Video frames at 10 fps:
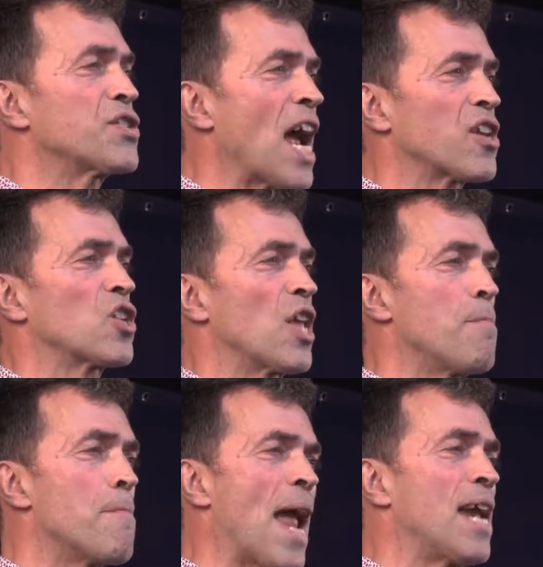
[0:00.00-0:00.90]
actually
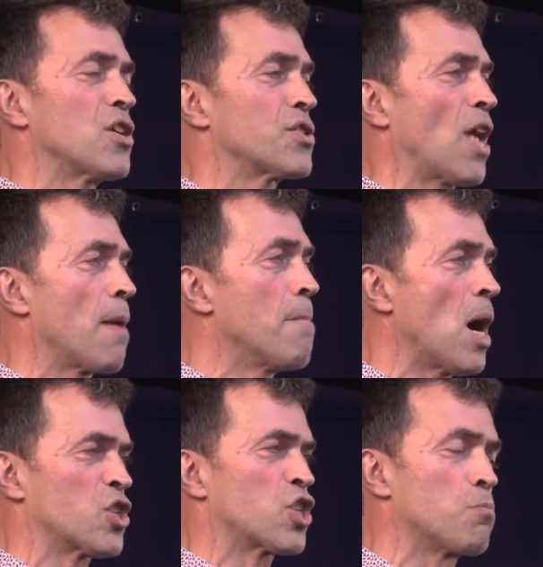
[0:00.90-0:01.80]
made us a
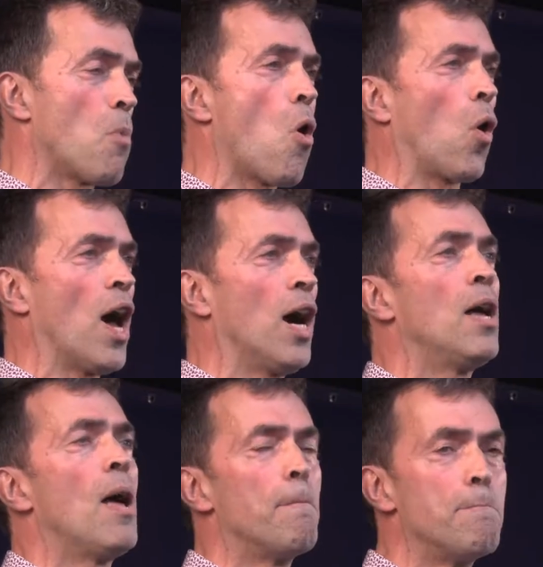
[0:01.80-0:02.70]
much smaller,
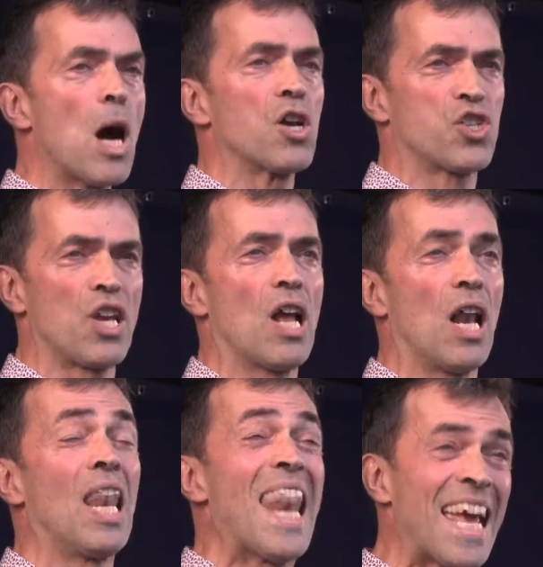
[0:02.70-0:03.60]
much
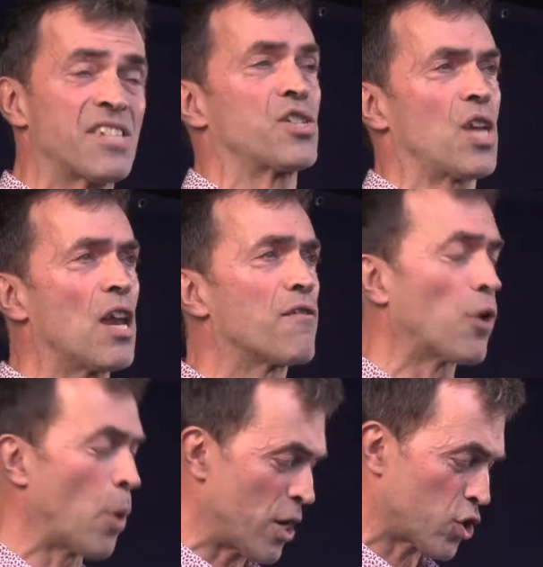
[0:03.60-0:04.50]
less
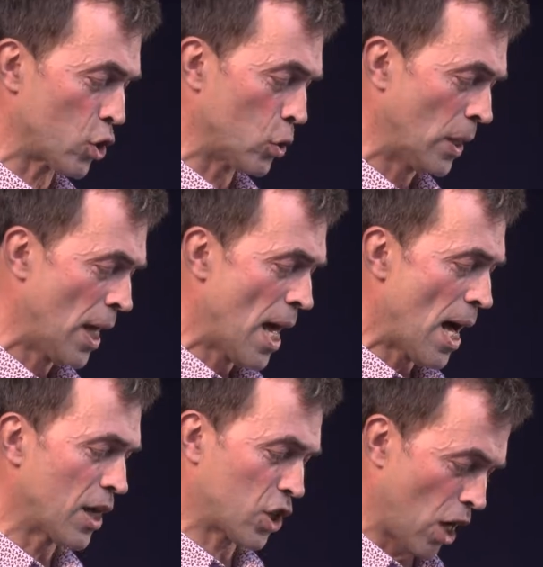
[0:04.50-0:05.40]
influential
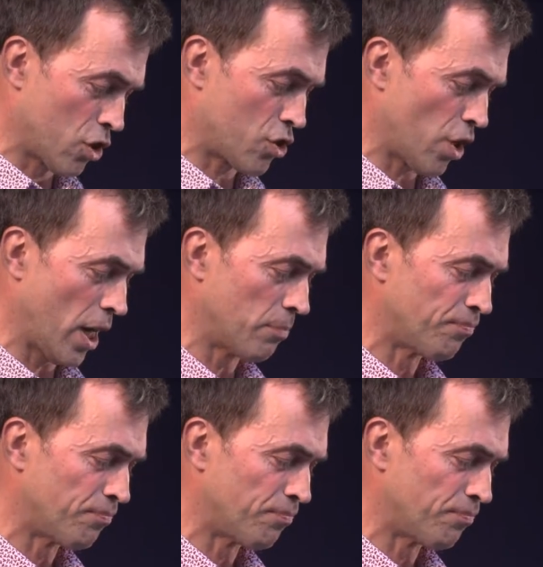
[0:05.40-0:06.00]
country.